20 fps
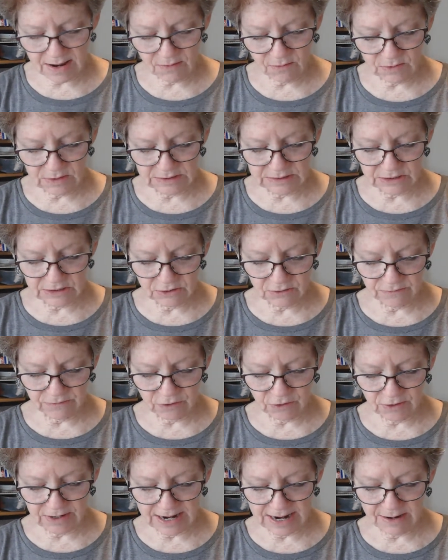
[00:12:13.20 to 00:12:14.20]
What does it do? If
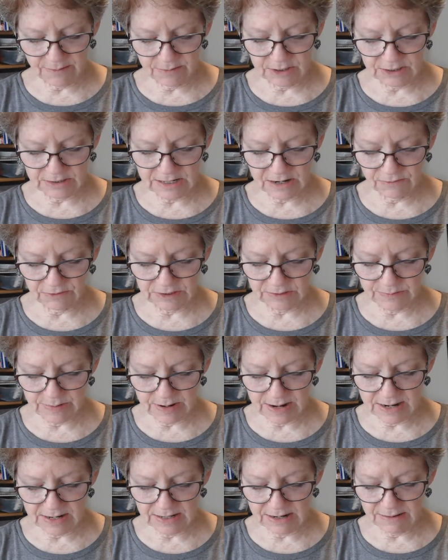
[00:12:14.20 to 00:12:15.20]
your camera does not
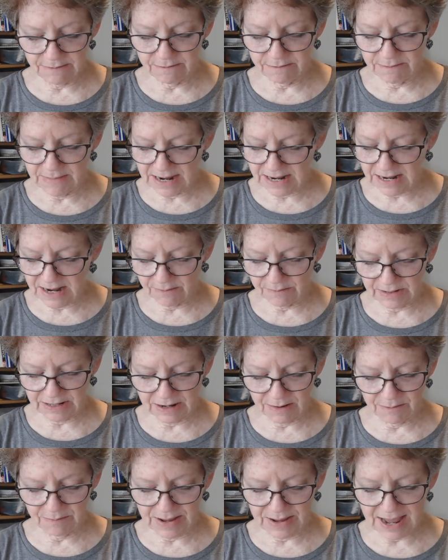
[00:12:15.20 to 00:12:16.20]
respond, it may not be
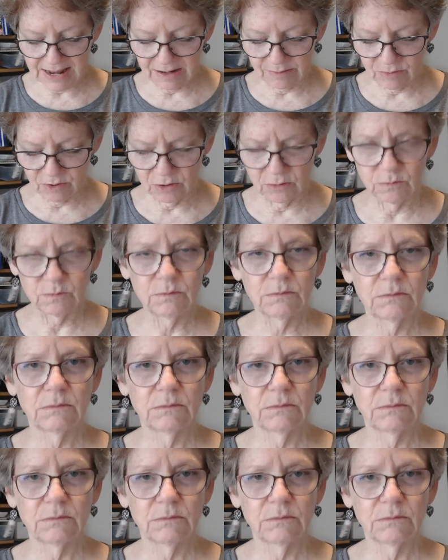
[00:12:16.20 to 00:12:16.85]
compatible.